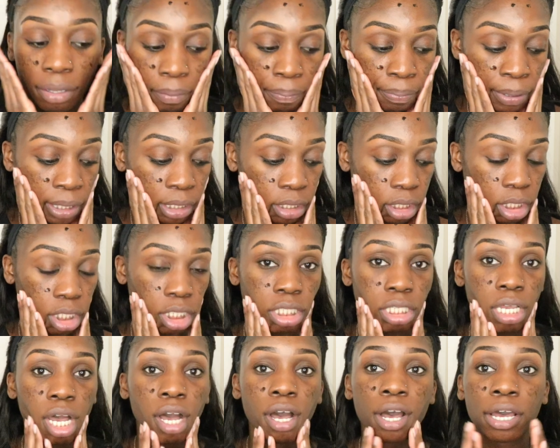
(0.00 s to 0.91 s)
put
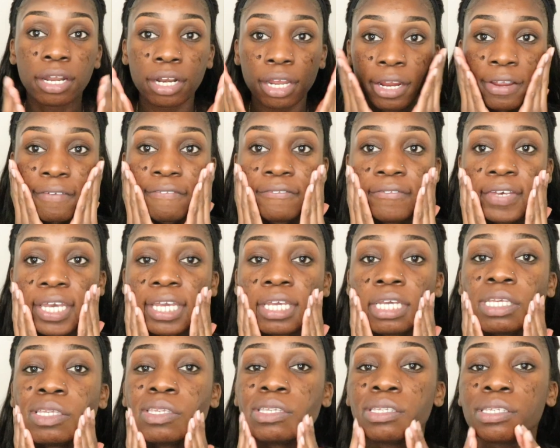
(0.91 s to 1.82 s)
this on our
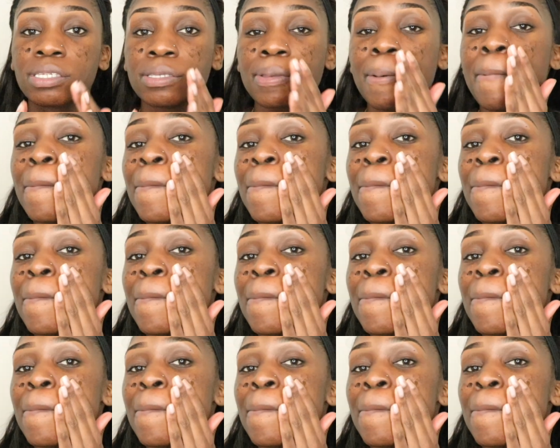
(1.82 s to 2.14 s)
face.